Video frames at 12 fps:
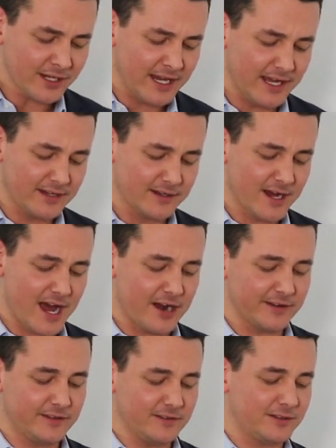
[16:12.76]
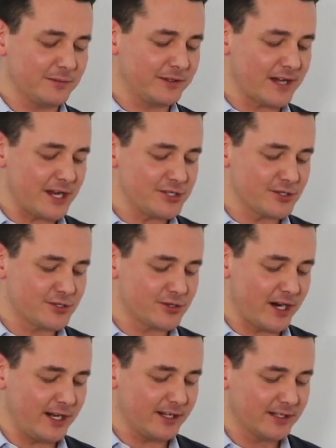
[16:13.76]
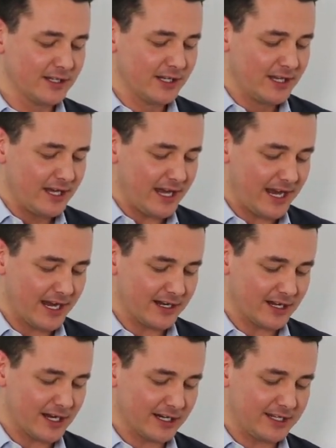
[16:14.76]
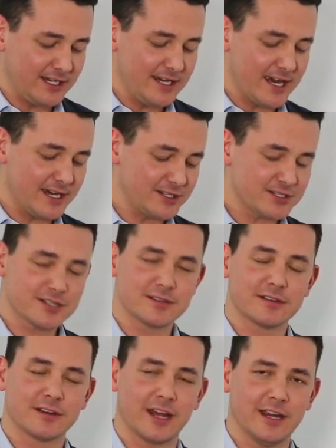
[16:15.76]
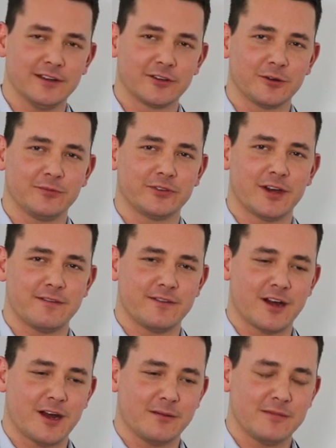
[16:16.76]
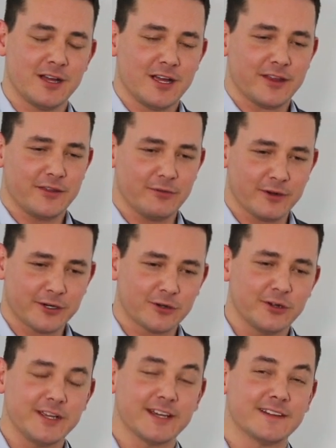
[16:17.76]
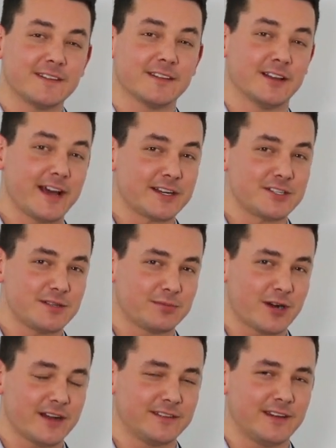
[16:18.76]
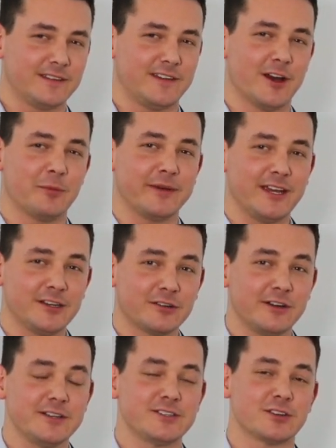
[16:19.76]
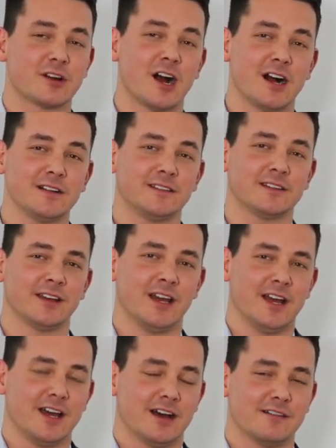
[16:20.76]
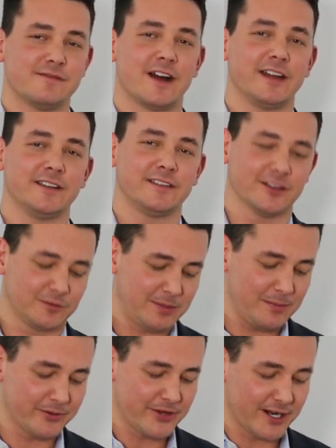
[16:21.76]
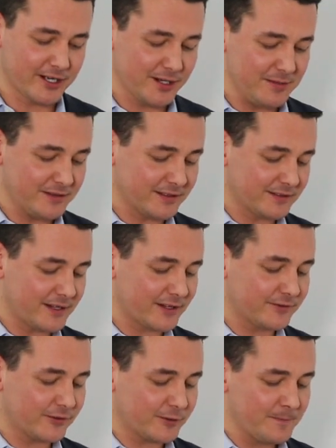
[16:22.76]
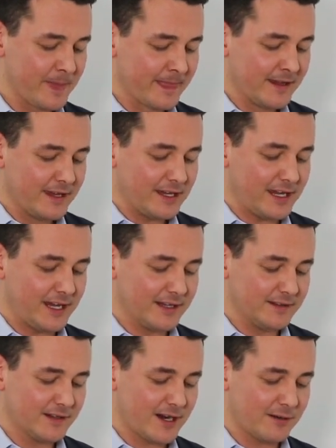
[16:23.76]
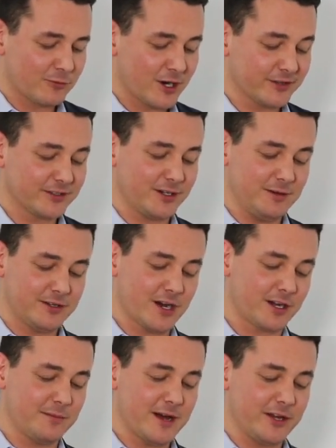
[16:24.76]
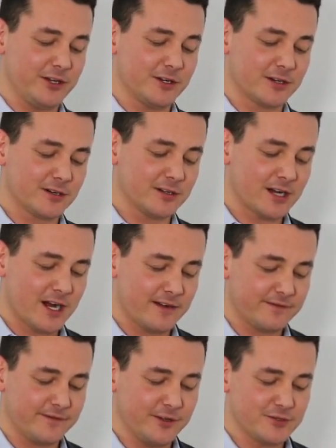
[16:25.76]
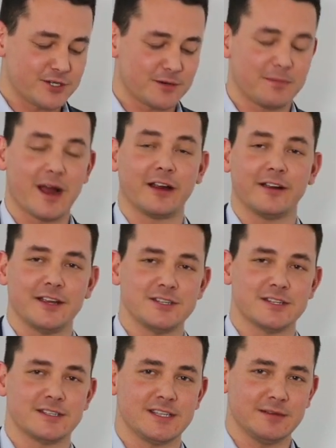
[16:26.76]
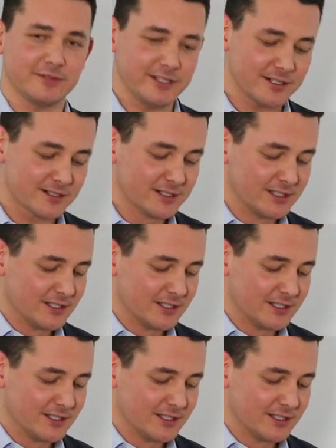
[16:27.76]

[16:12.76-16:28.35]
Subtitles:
and how to systematize your training, and a key hinge in terms of the recruiting and selection process to help increase your odds of finding salespeople that are going to be successful. And we're also going to be talking about your future buyer agent team leader.